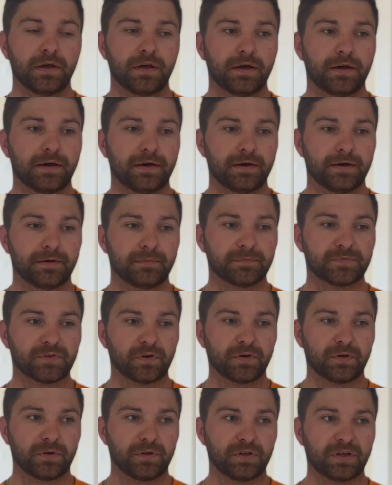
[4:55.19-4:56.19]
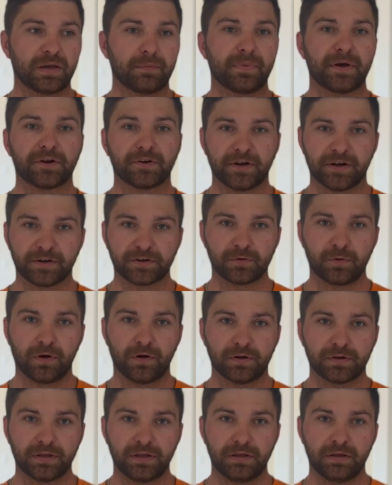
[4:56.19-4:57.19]
So you get better air
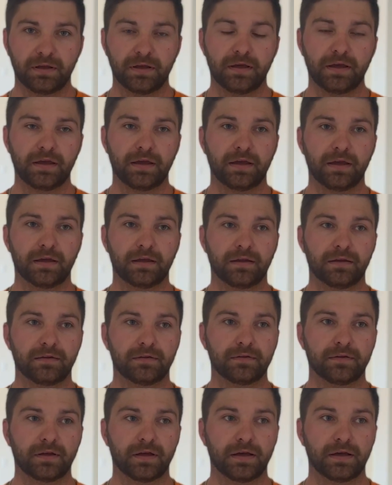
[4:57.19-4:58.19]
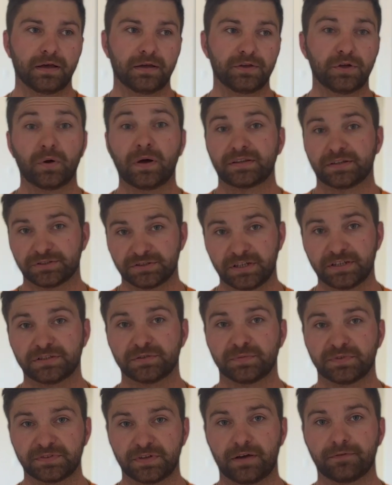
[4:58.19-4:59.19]
quality, and you don't have to
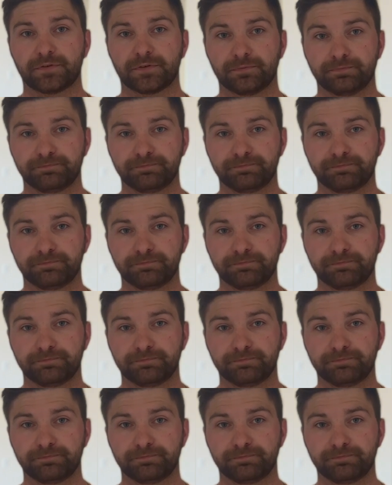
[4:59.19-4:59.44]
change them as often.